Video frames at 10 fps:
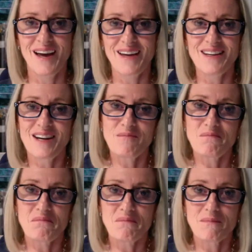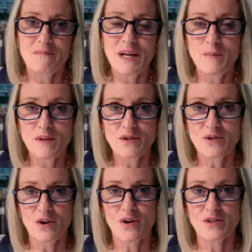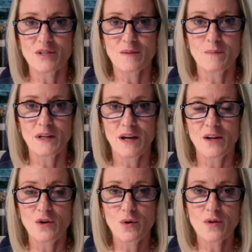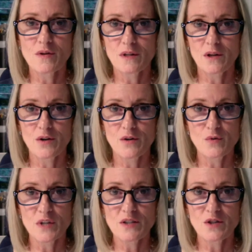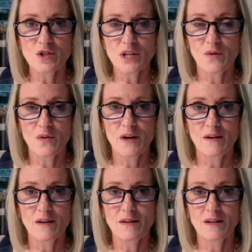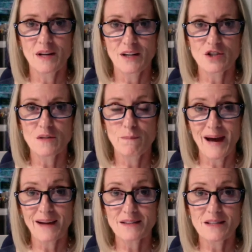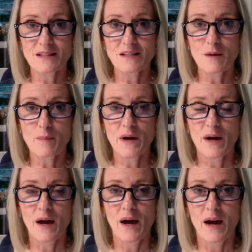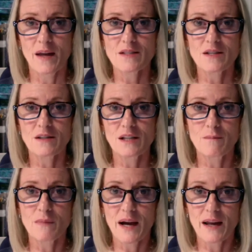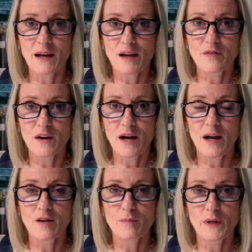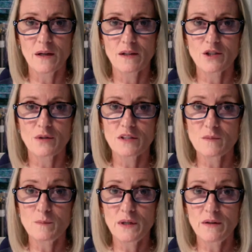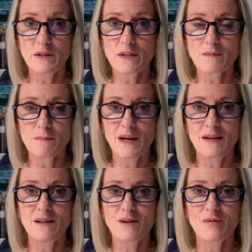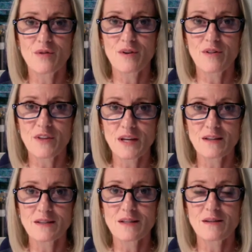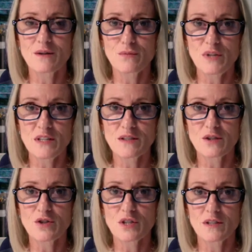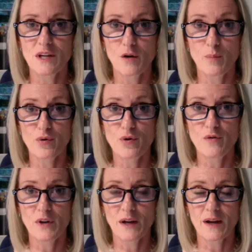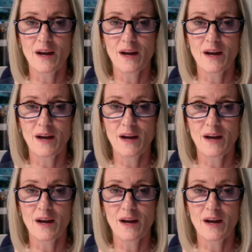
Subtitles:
Yeah, maybe they're not, but I know there's a lot of research out there that actually backs this up. And certainly in my life, I have begun to experience many of the things that the research is now proving.